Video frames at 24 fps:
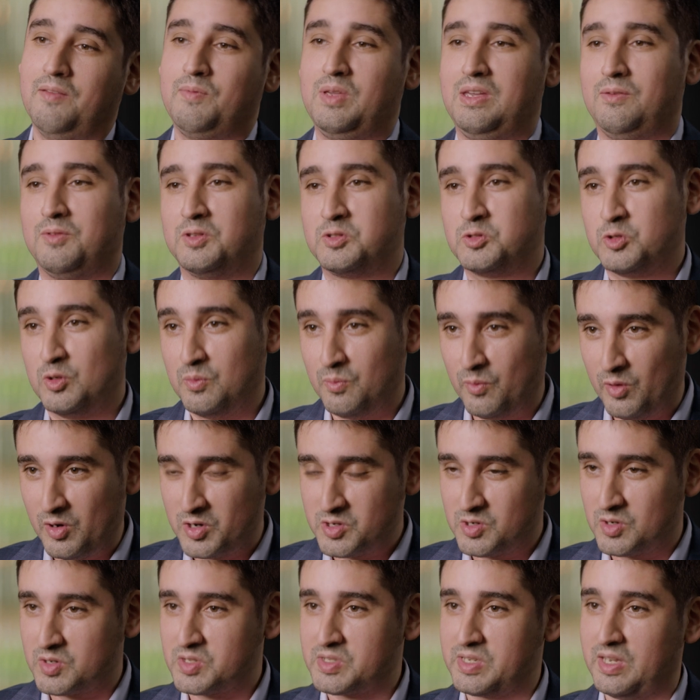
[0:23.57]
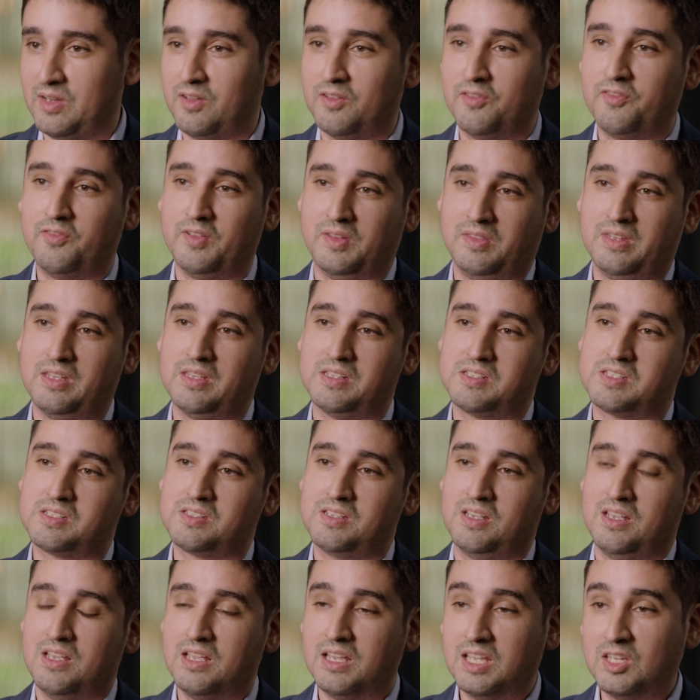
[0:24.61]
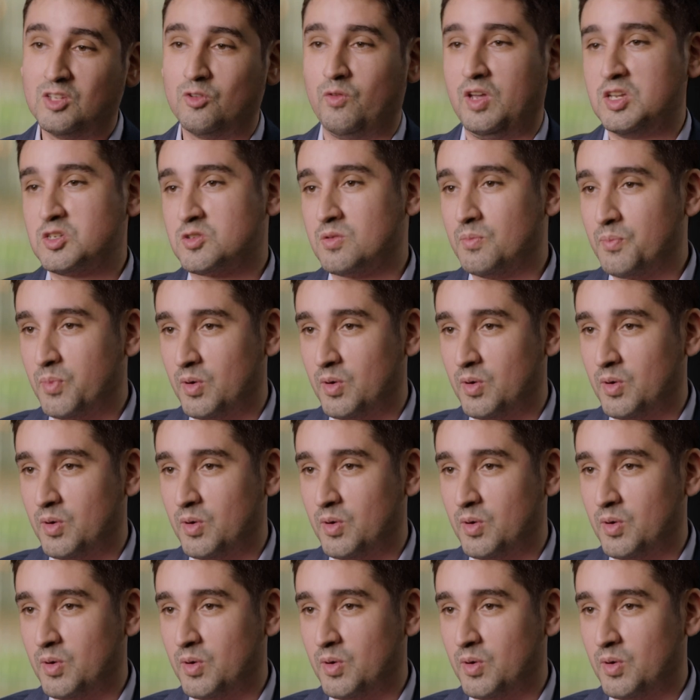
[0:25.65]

be able to immerse yourself in this innovation